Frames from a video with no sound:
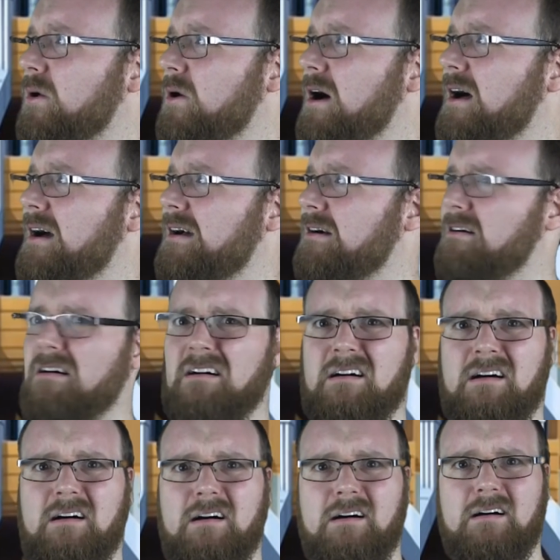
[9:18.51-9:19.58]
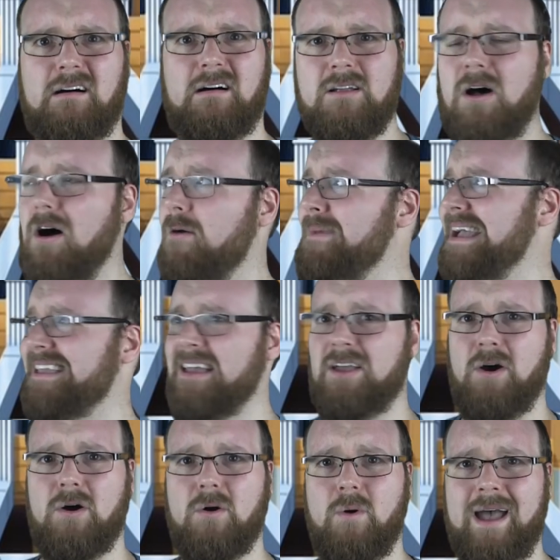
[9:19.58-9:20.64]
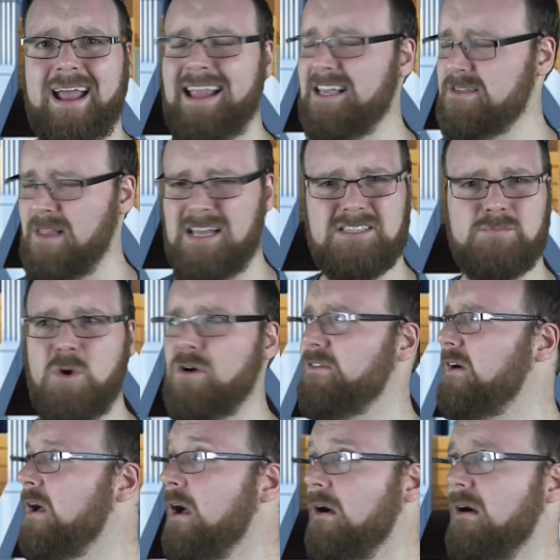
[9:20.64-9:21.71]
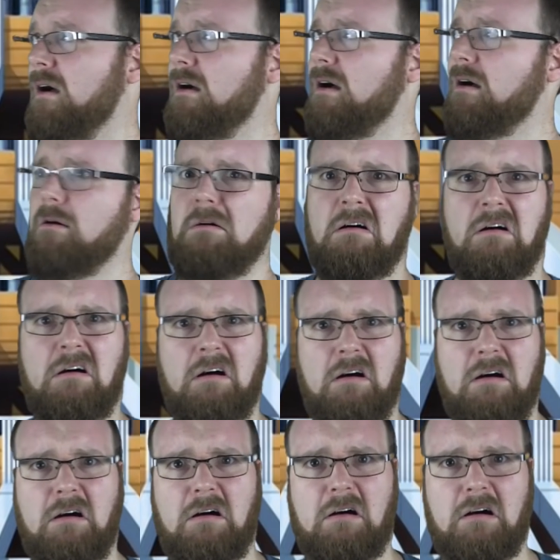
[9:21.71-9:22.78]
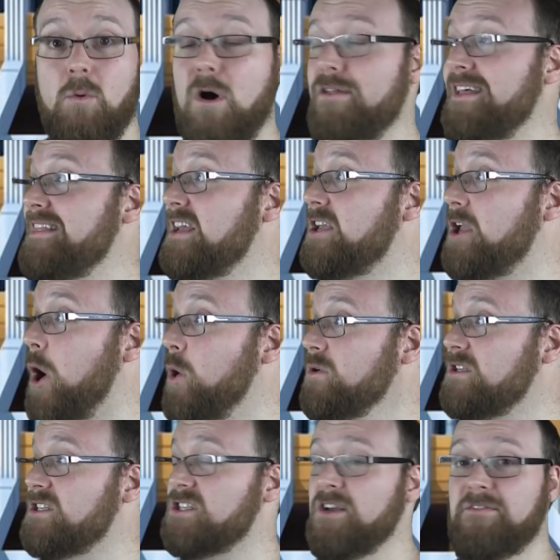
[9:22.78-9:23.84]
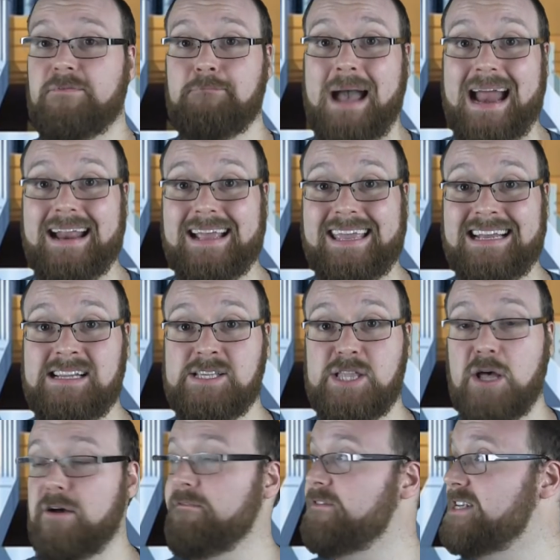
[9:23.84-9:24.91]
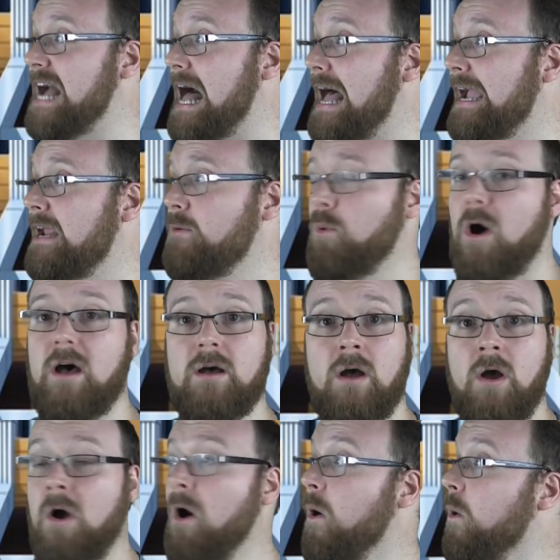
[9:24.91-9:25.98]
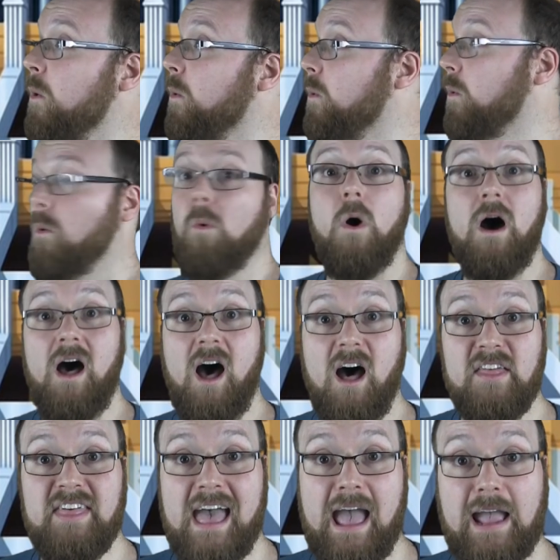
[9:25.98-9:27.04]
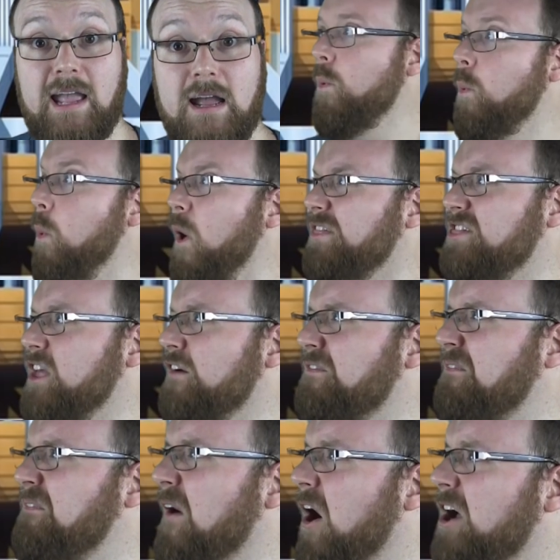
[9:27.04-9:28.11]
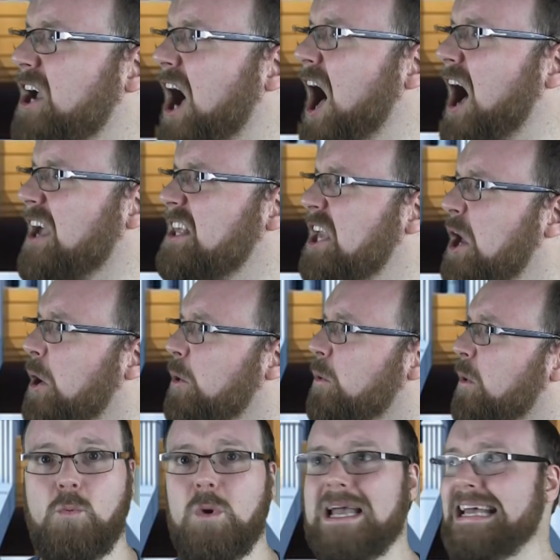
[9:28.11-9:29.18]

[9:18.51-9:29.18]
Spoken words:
What? Oh, make it go away. Let's move on. Oh, what are they, the ghosts of mannequins that have died? What are they? What the f*** are you?